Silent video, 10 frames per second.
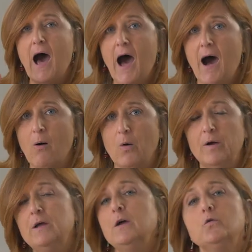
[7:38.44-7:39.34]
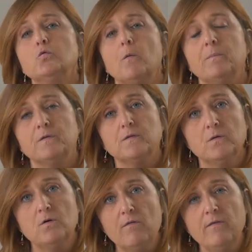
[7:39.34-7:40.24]
how to
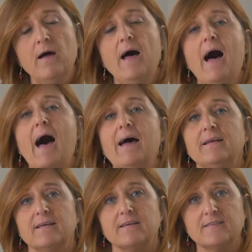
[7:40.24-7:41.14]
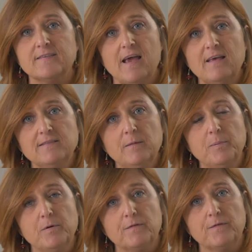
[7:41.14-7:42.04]
observe and assess the
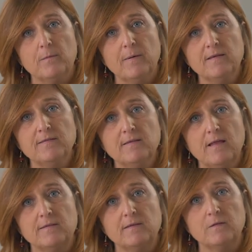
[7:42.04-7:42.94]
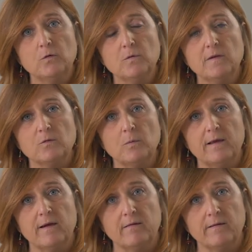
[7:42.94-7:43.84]
performance that the students will
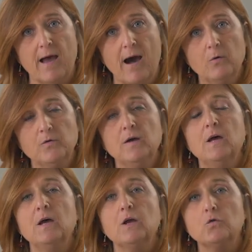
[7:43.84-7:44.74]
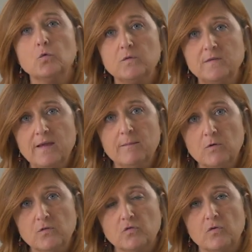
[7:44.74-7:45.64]
carry out to
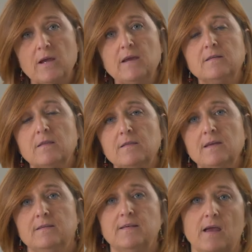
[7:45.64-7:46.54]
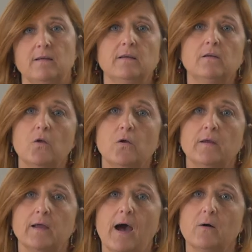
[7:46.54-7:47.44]
demonstrate the intended
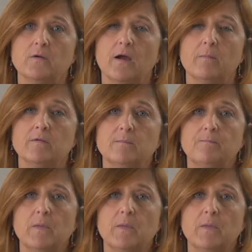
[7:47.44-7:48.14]
learning outcomes.